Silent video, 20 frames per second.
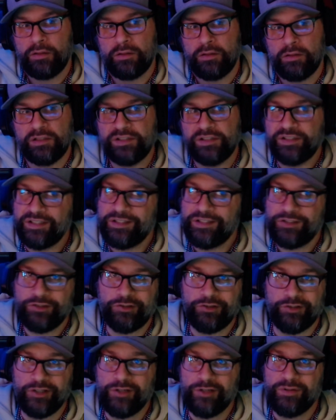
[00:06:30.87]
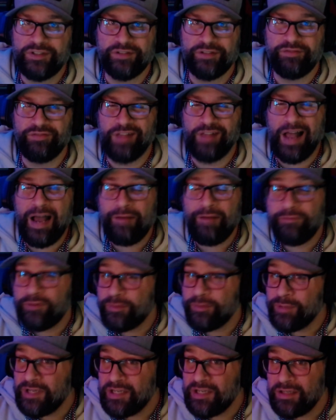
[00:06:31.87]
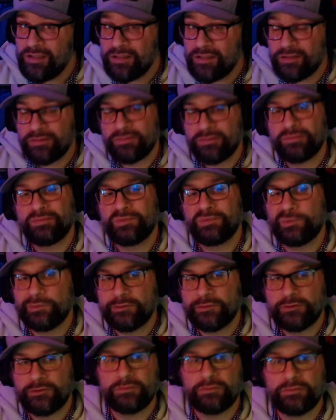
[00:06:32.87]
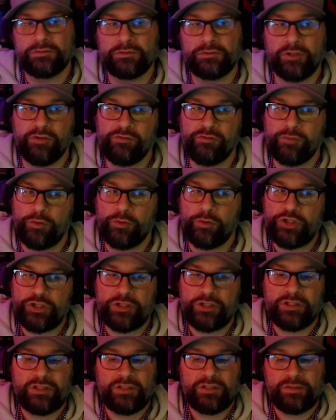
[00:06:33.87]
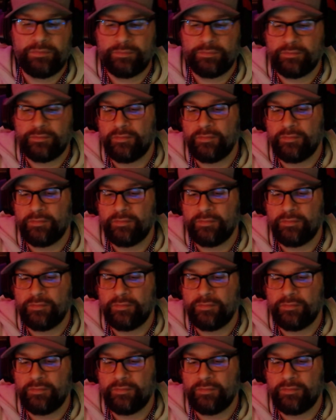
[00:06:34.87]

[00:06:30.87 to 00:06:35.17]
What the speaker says: Season 3 was a flop for me, unfortunately.